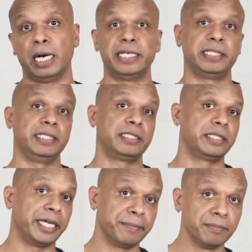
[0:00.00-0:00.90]
I teach
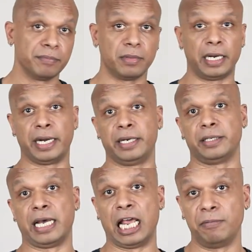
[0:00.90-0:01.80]
game
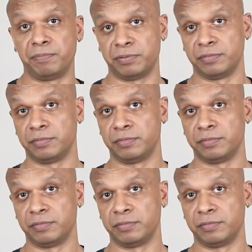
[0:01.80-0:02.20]
and help,